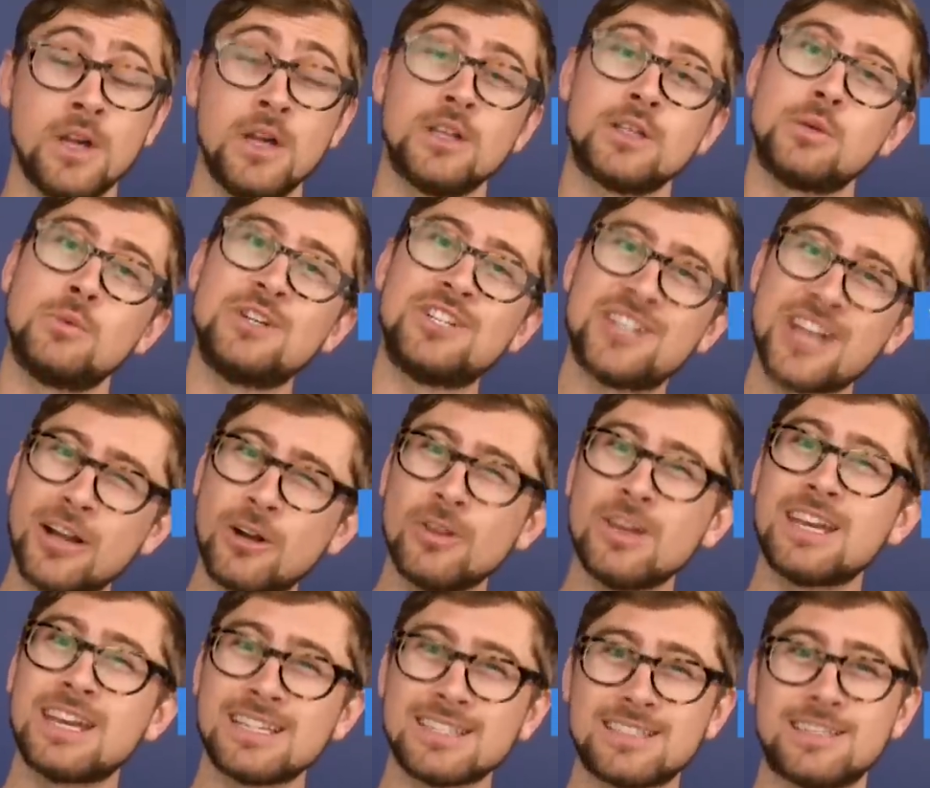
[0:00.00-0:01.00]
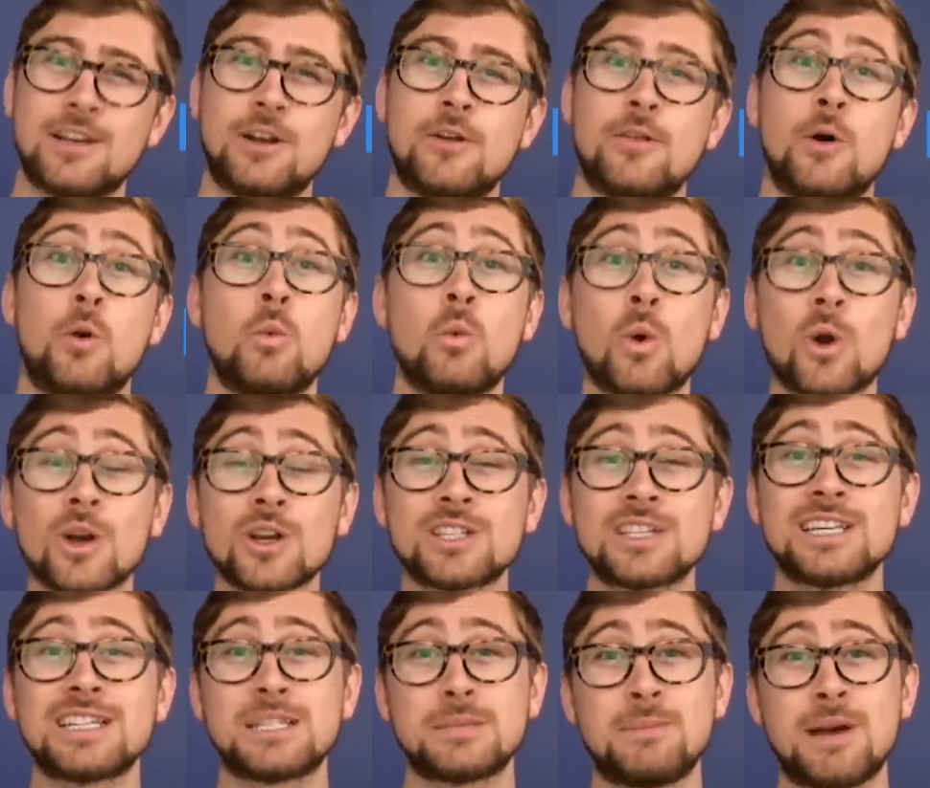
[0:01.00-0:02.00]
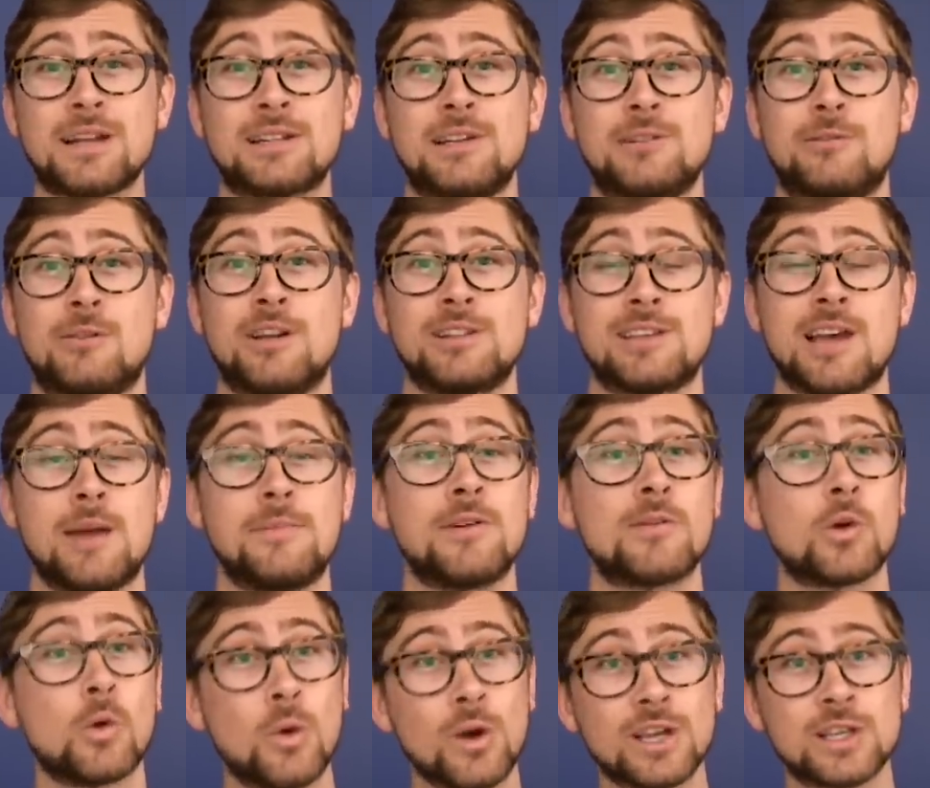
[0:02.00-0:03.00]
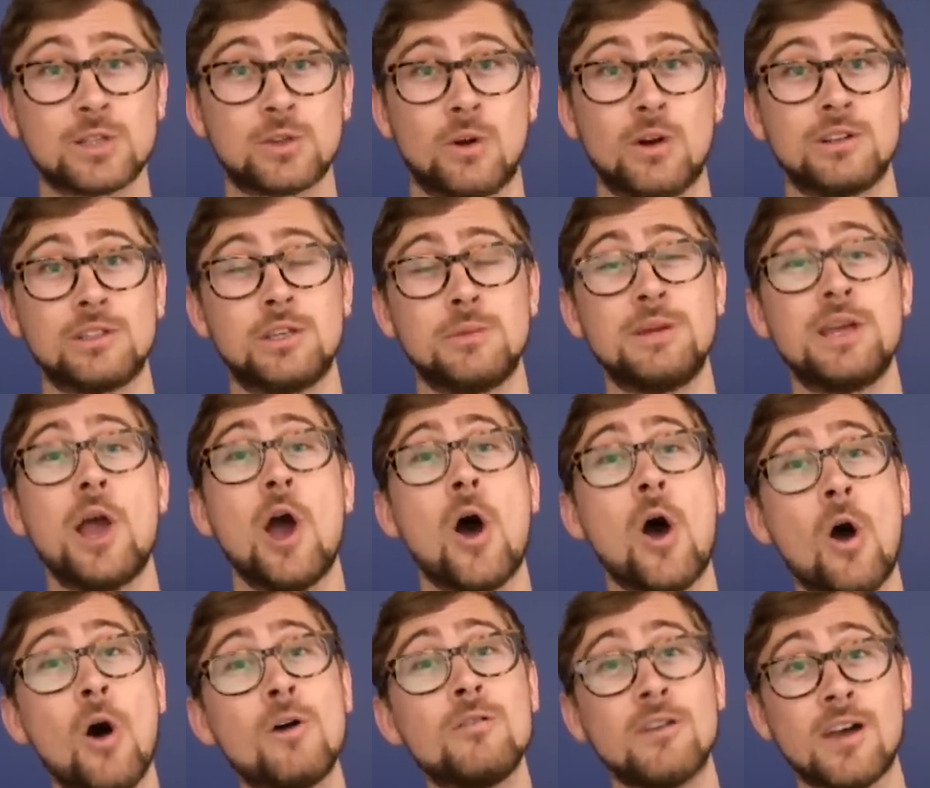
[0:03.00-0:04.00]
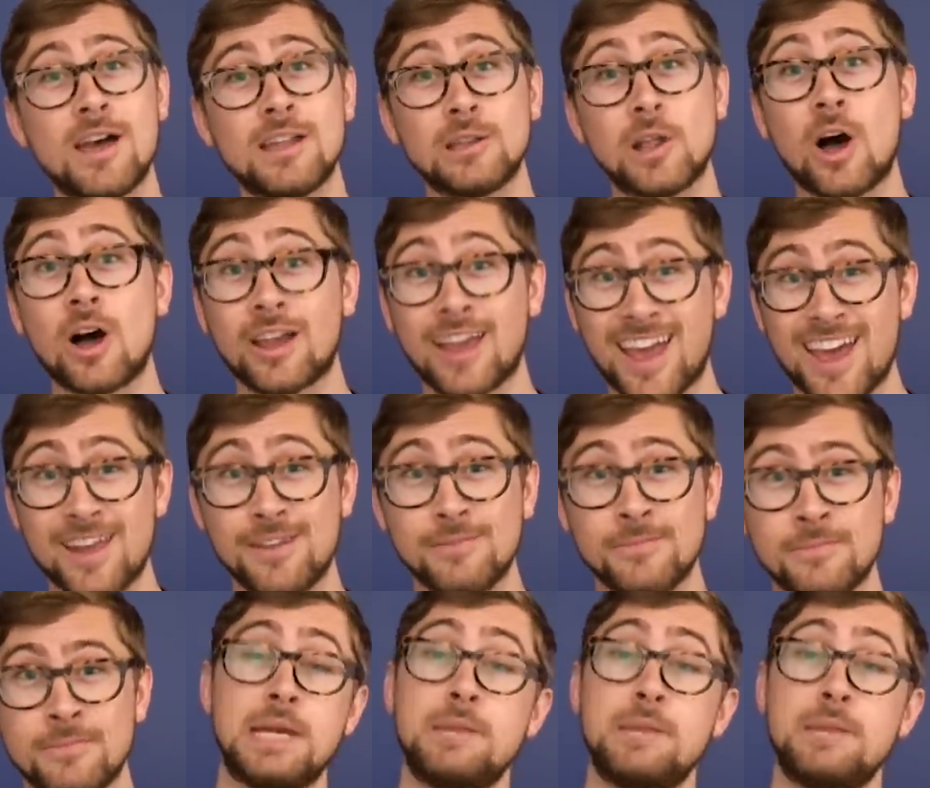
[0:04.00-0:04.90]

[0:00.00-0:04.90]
so we generally consider the worst expected runtime of quicksort to be O of n log n.